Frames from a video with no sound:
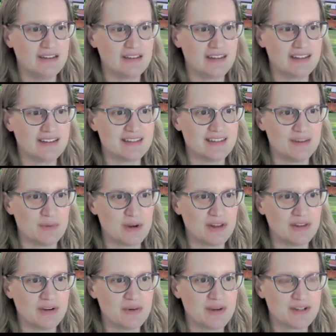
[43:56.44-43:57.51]
Let's see, what
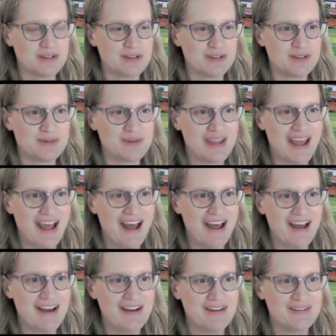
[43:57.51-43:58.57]
other questions do we
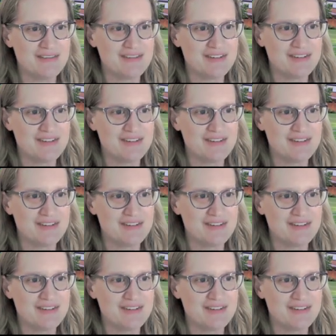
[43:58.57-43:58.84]
have?